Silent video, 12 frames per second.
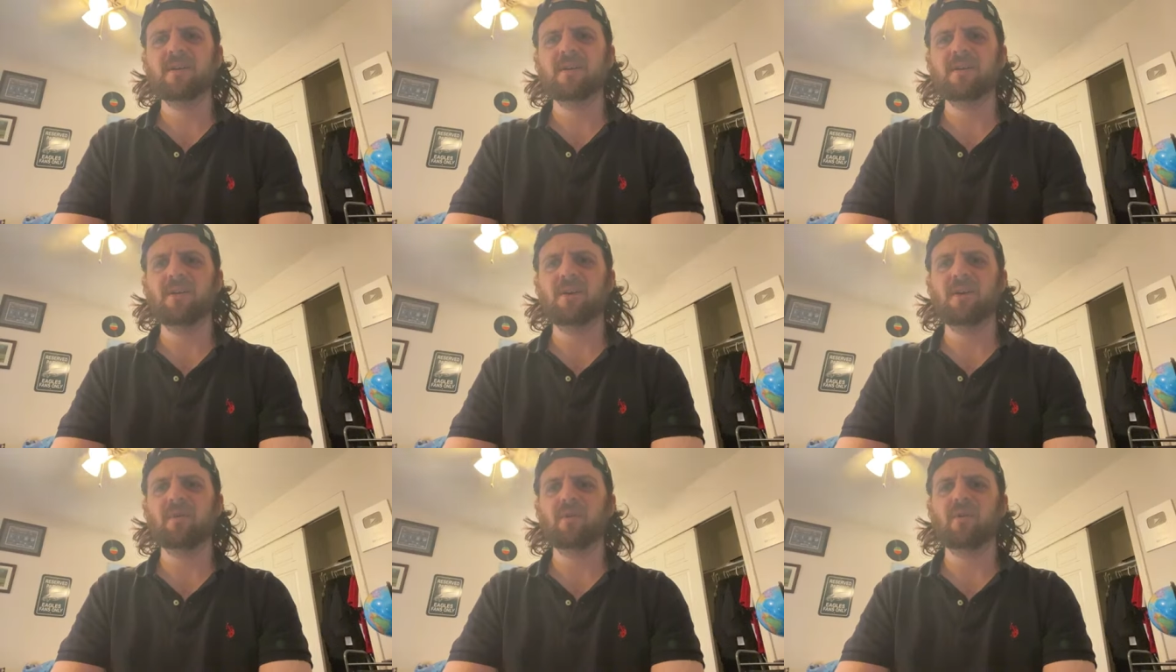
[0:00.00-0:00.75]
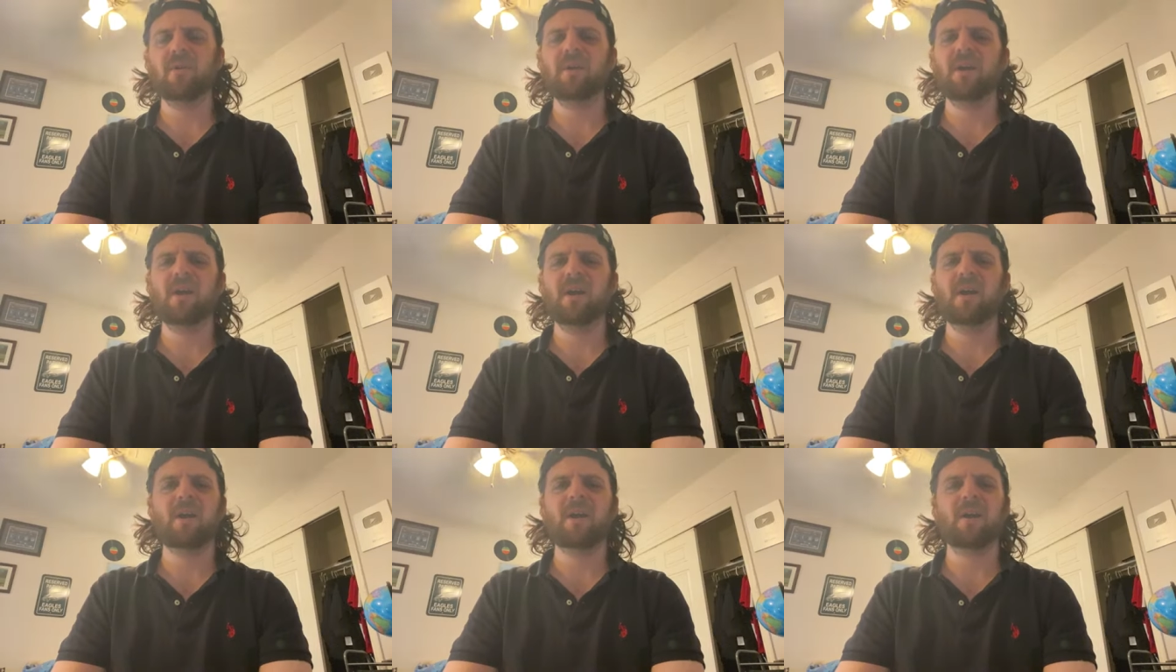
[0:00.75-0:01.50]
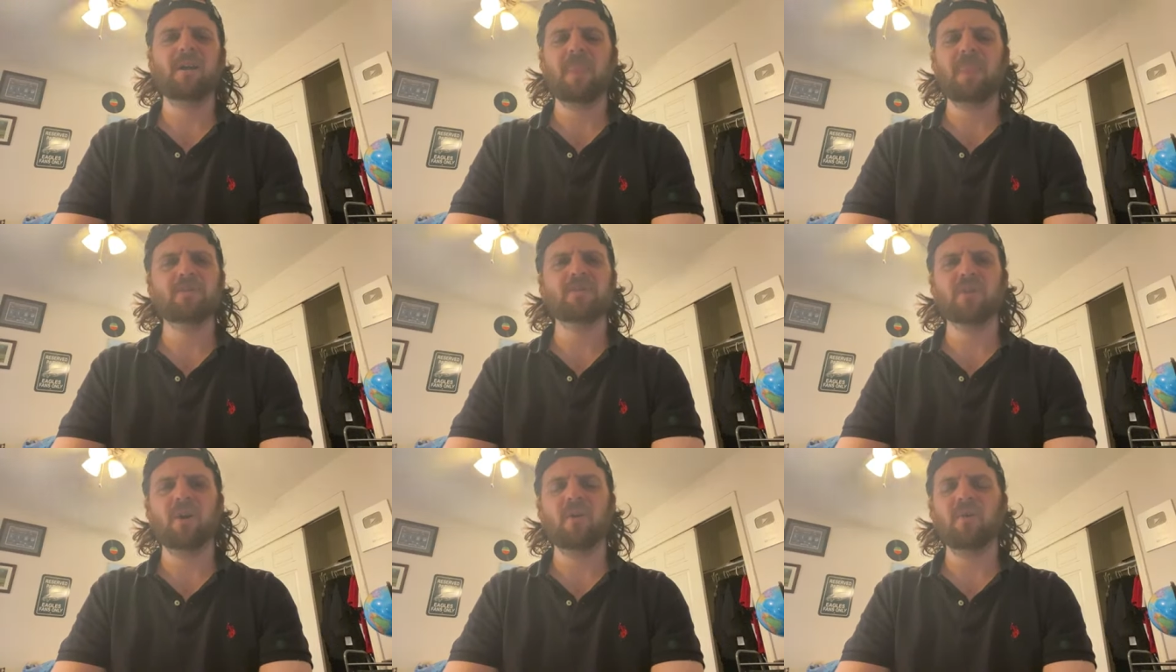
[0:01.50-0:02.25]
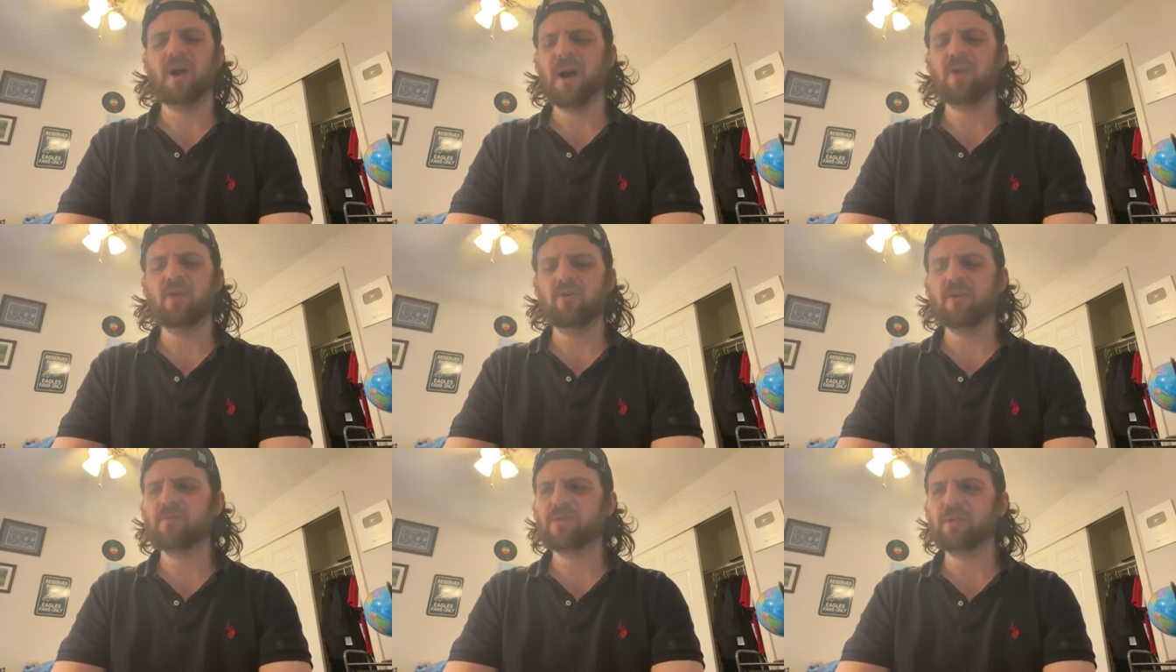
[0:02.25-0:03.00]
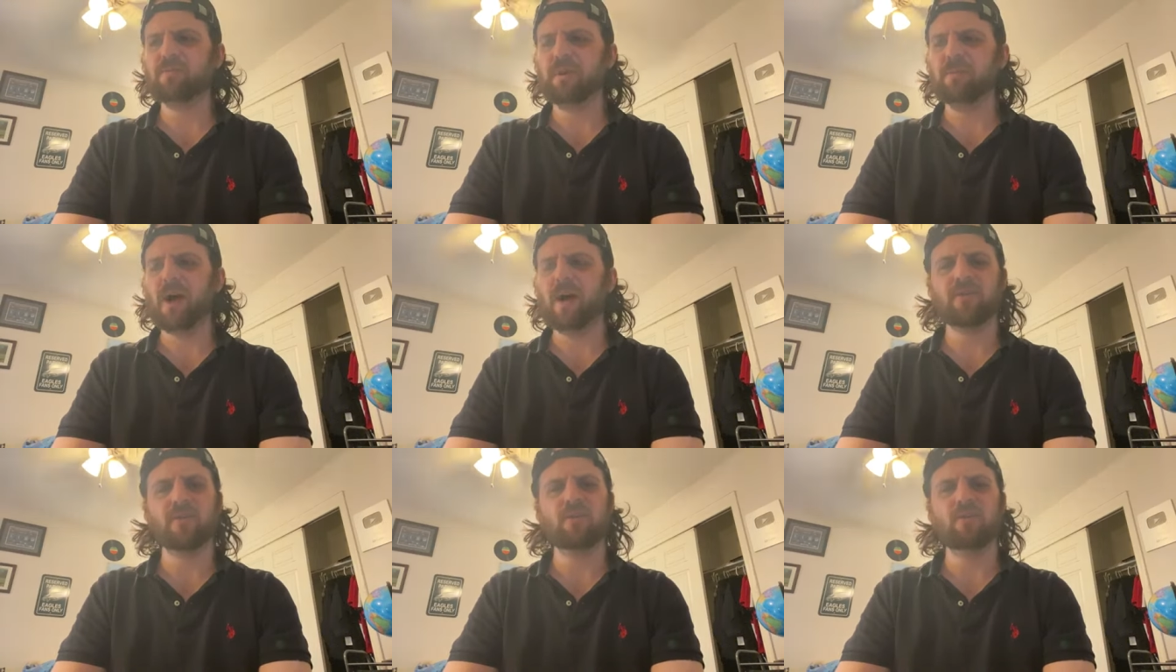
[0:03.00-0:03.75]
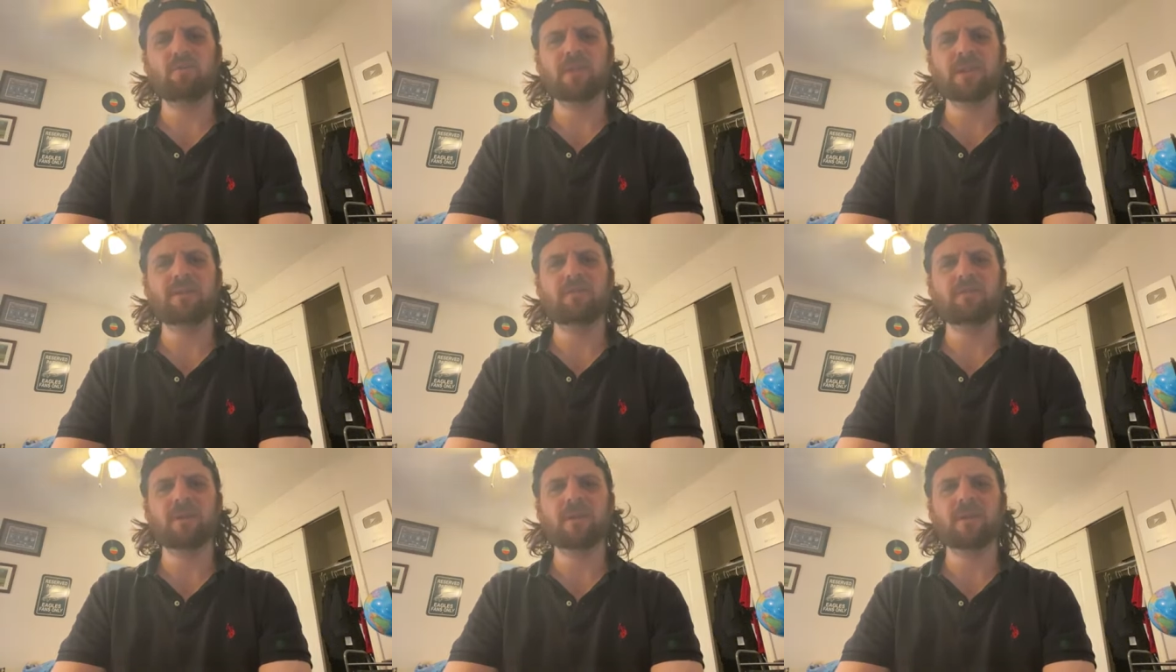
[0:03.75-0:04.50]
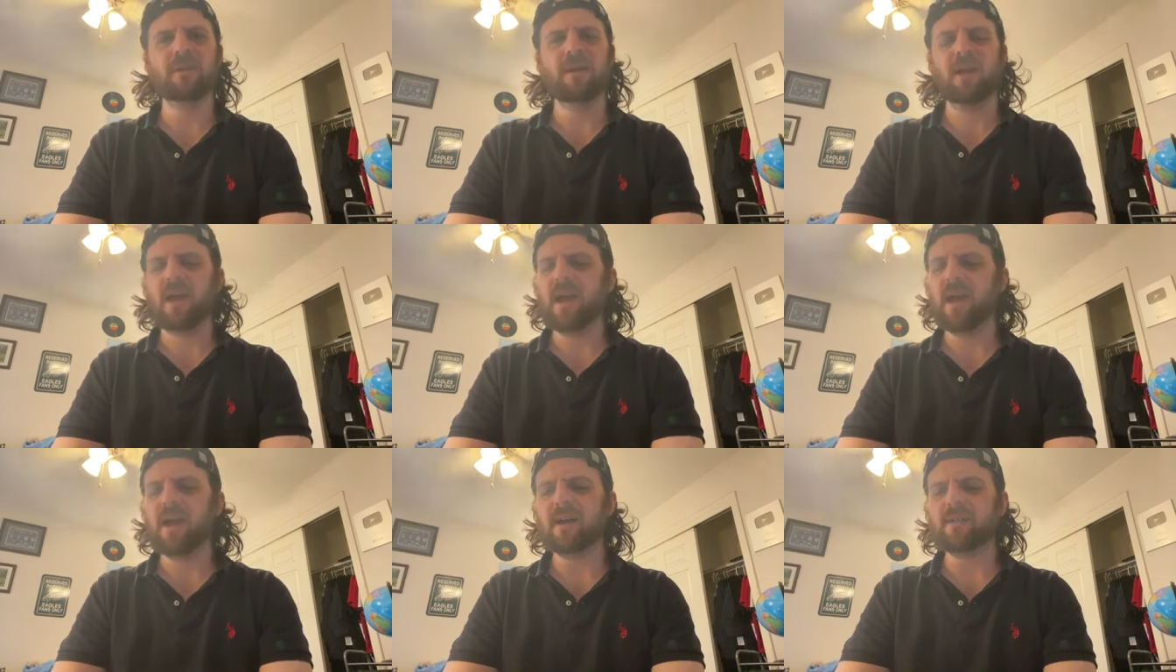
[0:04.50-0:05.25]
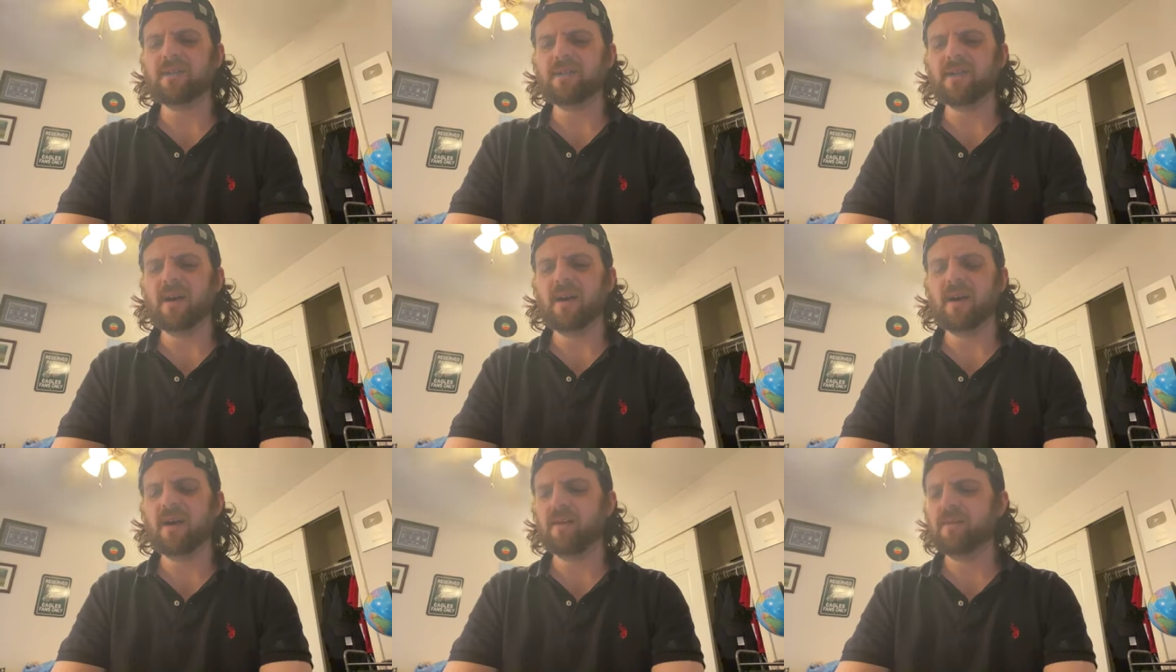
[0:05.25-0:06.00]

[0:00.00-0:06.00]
you know uh, so I know that there's some people out there who believe in me and uh,